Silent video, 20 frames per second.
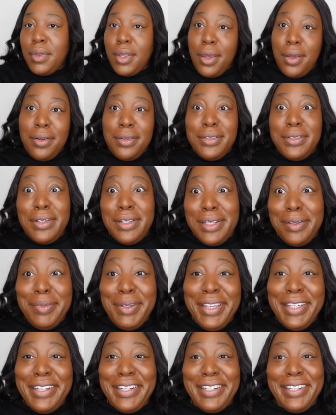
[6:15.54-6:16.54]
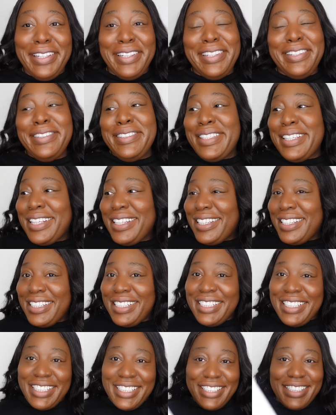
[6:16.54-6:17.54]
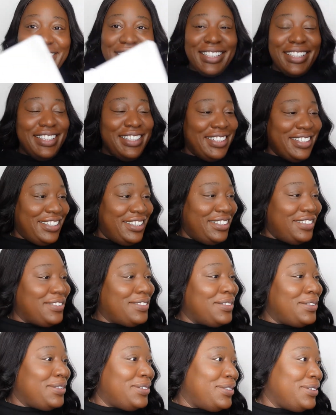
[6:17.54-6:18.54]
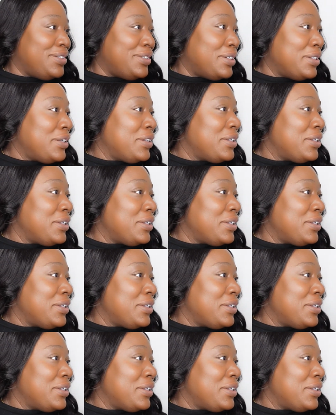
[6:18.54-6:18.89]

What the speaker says: Hold on, let me get a closer look. Ooh.